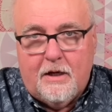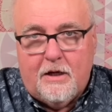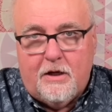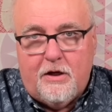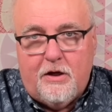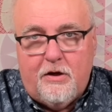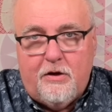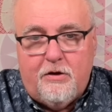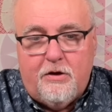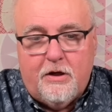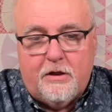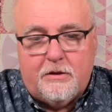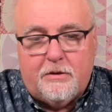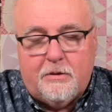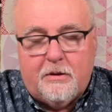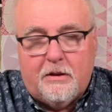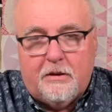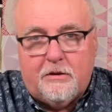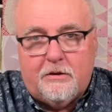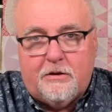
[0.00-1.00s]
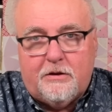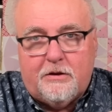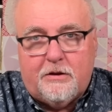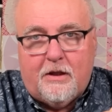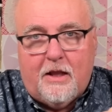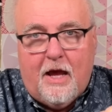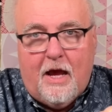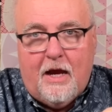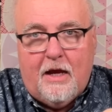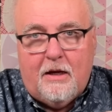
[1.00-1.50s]
You just
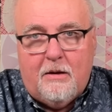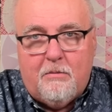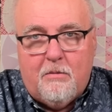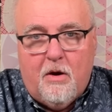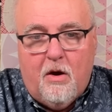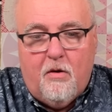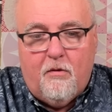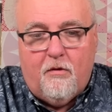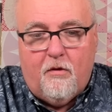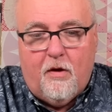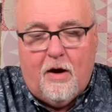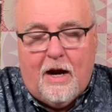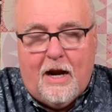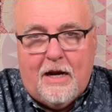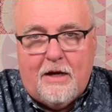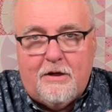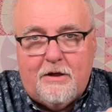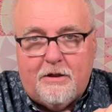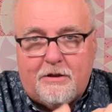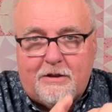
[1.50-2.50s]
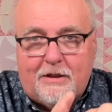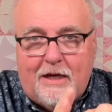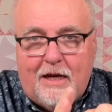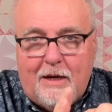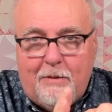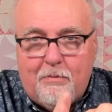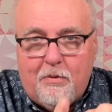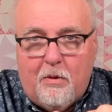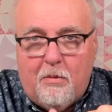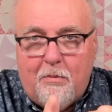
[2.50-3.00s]
slide them over and just
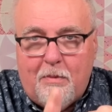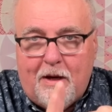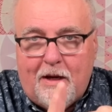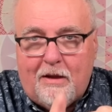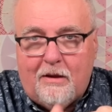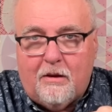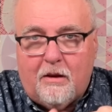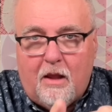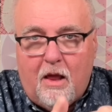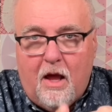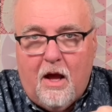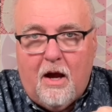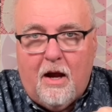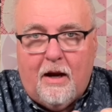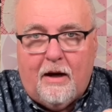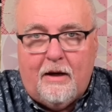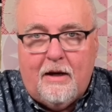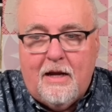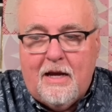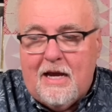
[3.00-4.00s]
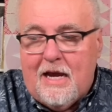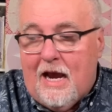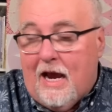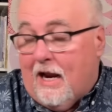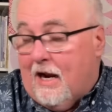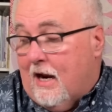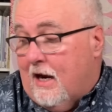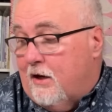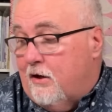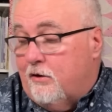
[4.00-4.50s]
keep them in line.
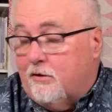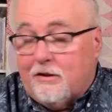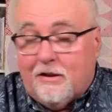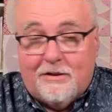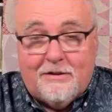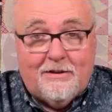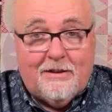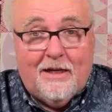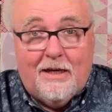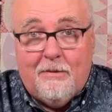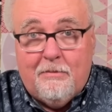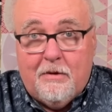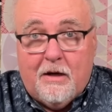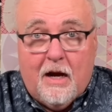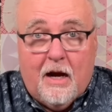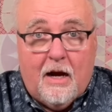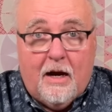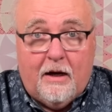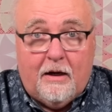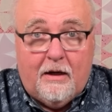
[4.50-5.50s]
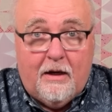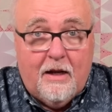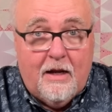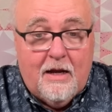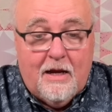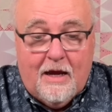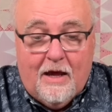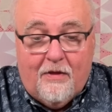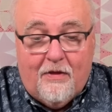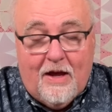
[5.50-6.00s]
And I use a seam guide,
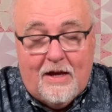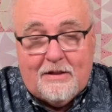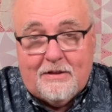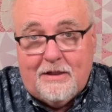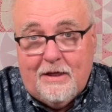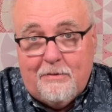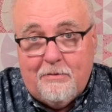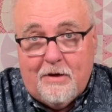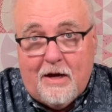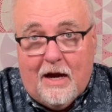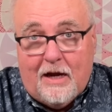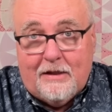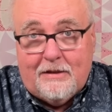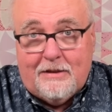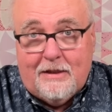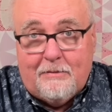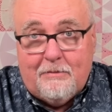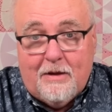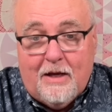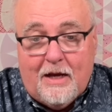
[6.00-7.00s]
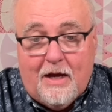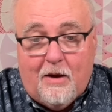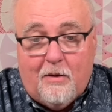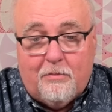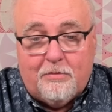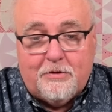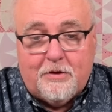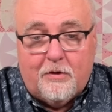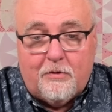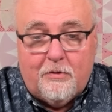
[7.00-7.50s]
and that seam guide seemed to
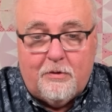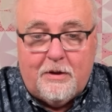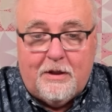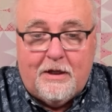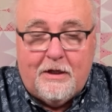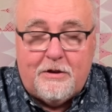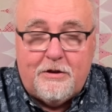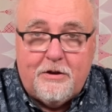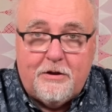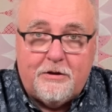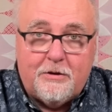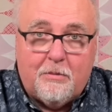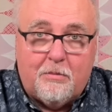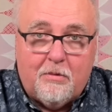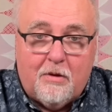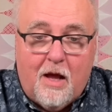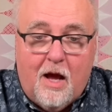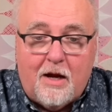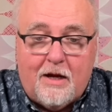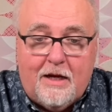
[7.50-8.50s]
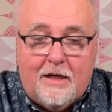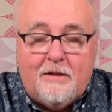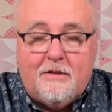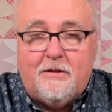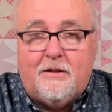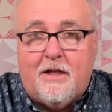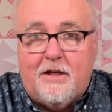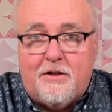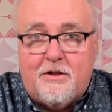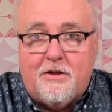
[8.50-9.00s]
help. So get you some locking
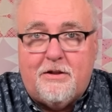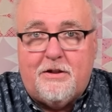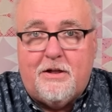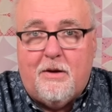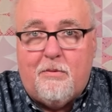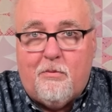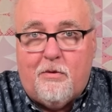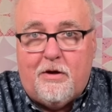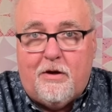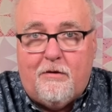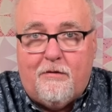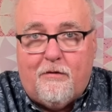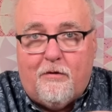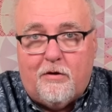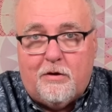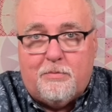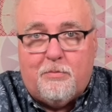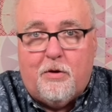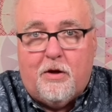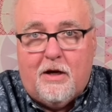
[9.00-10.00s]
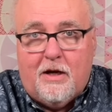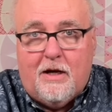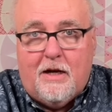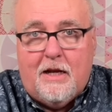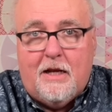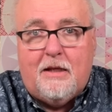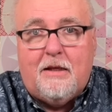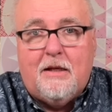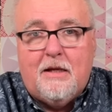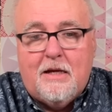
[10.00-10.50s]
stitches in when you first put it
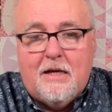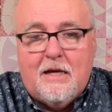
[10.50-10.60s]
in.